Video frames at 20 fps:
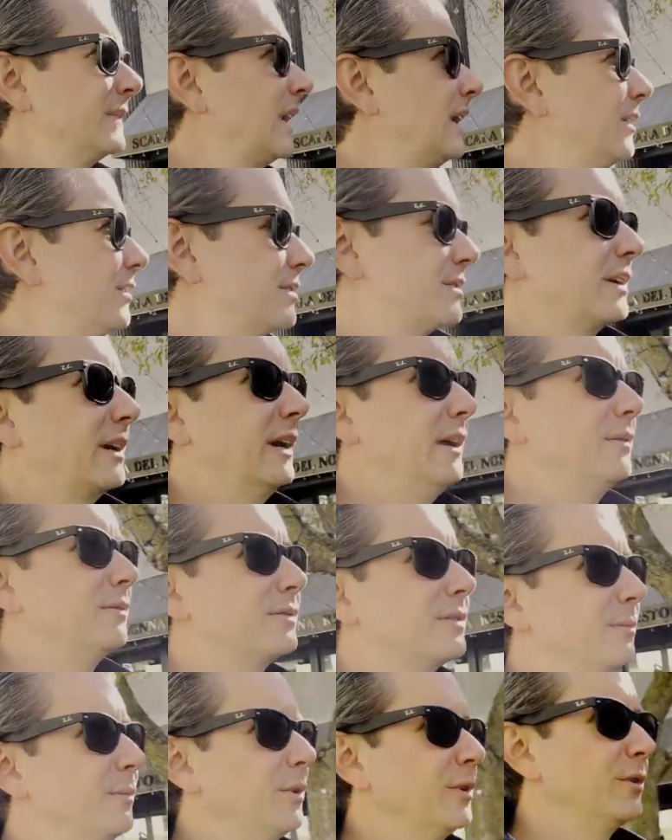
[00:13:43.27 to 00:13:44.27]
Here's again
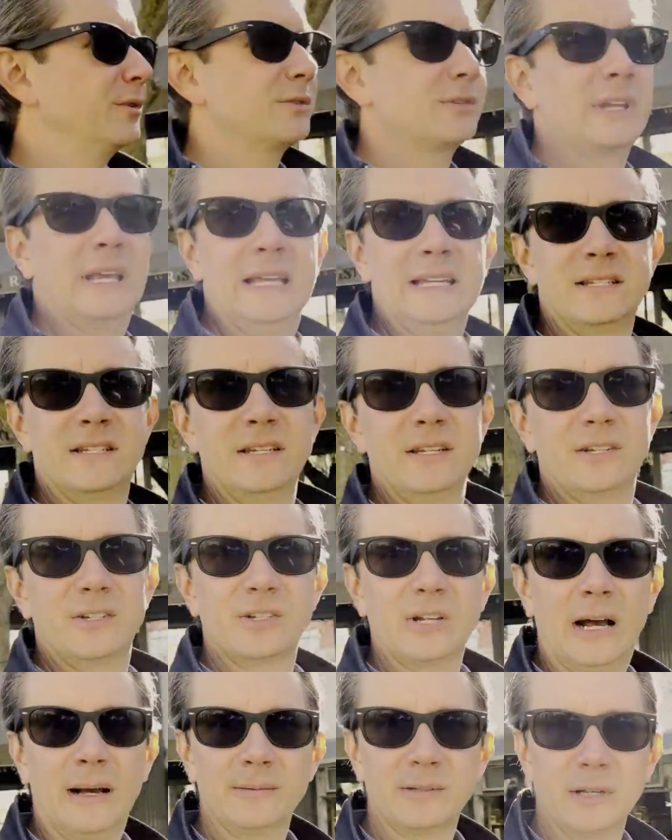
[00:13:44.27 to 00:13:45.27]
some of those antique
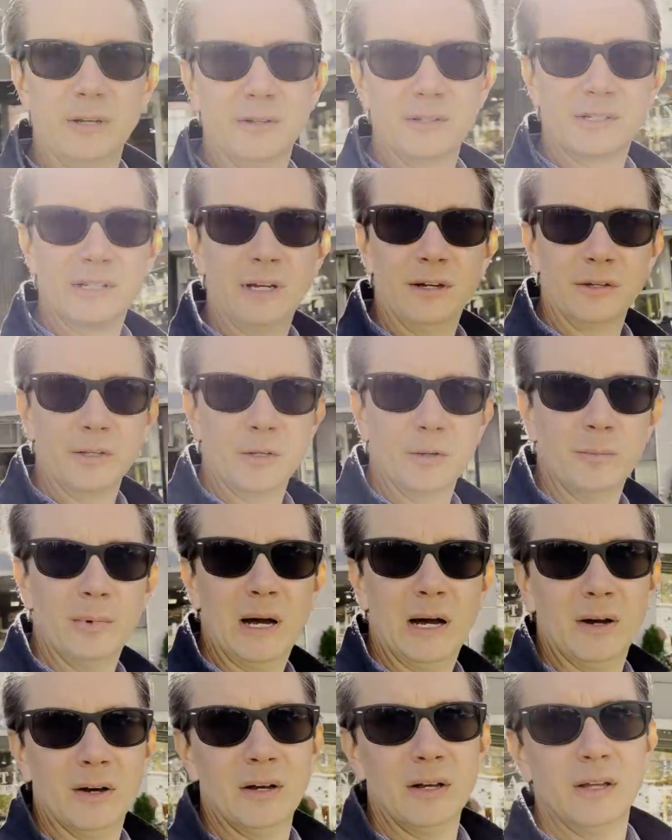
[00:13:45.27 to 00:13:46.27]
shops I was telling you
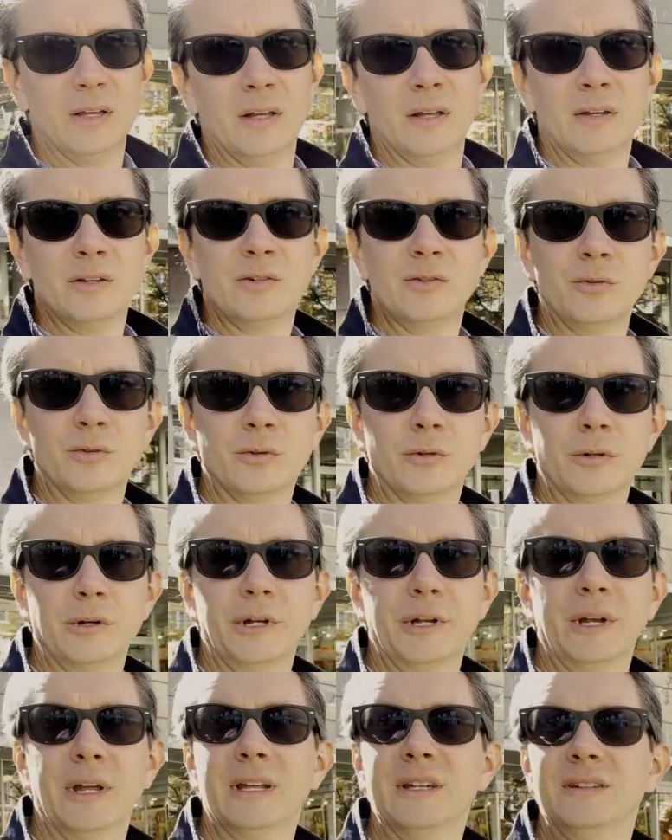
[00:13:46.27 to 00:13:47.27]
about,
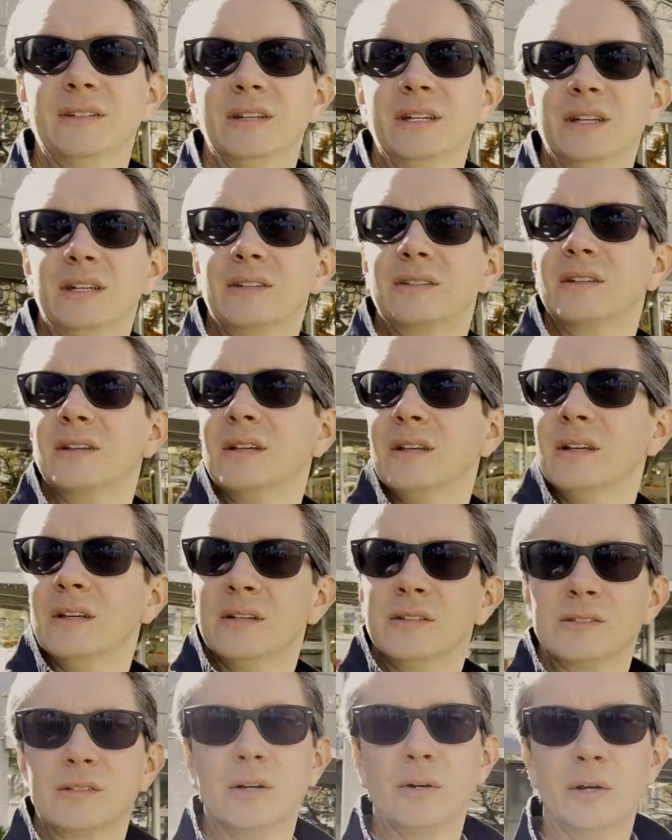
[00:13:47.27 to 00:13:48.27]
jewelry and antiques.
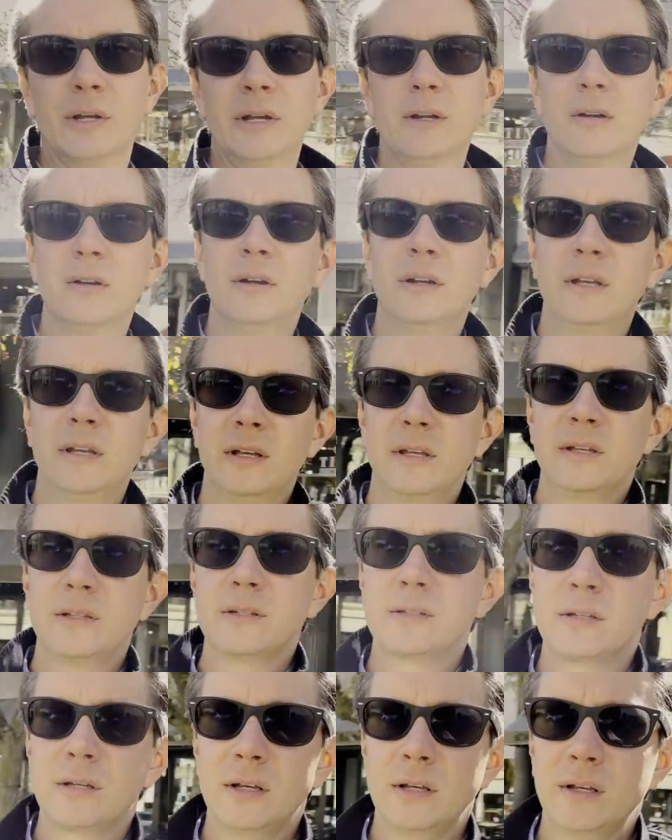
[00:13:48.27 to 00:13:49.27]
So here
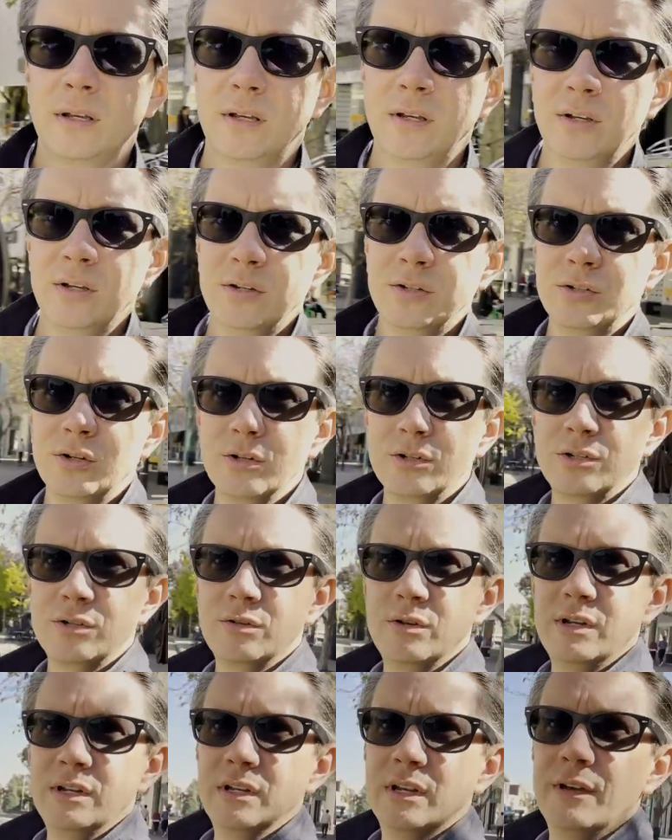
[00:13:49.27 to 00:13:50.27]
is Church
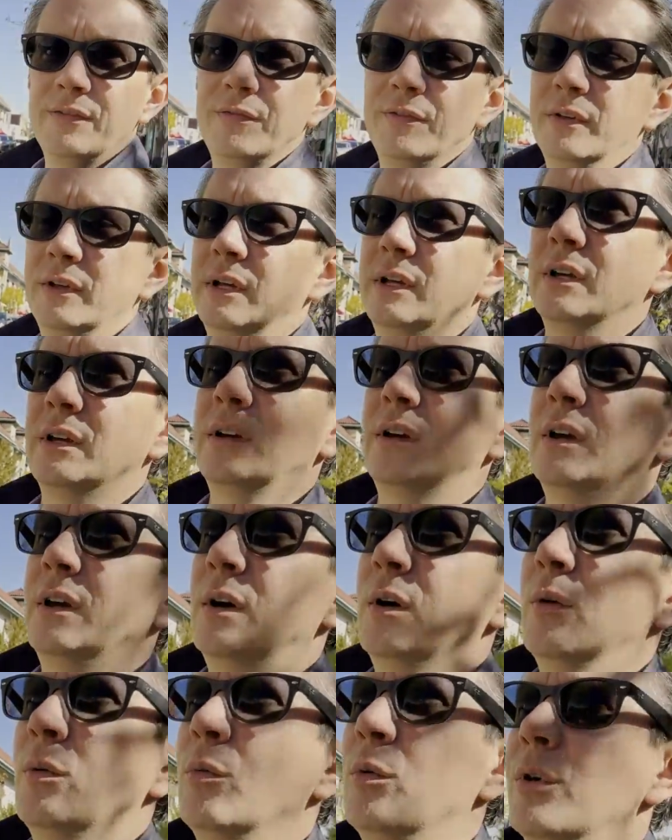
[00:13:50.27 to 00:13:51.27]
Street, definitely
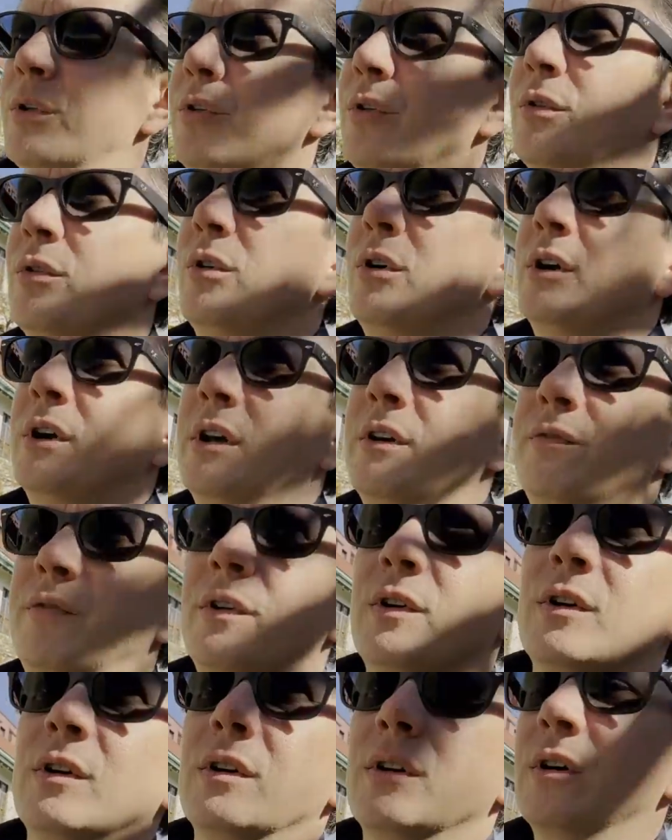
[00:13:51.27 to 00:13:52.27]
worth a look if
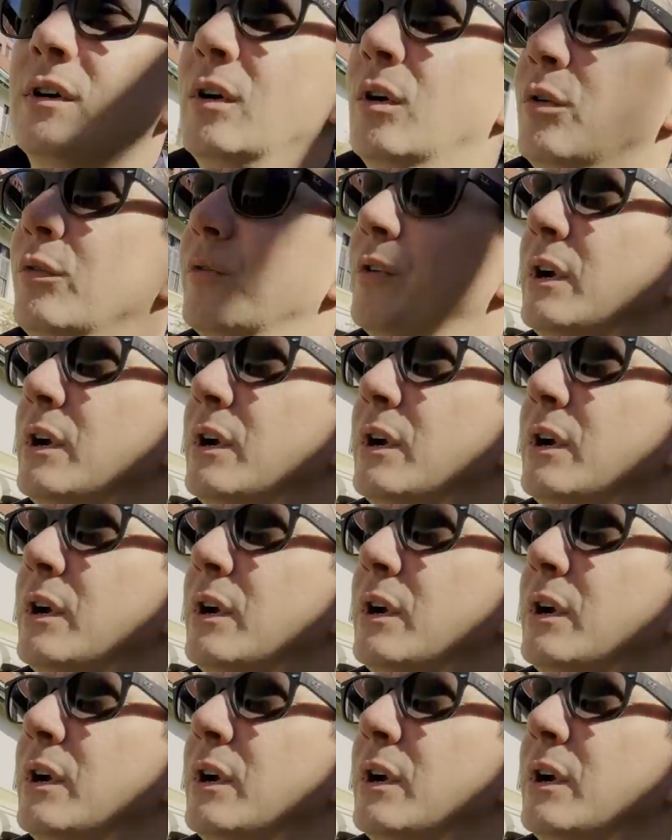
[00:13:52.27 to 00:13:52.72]
you're over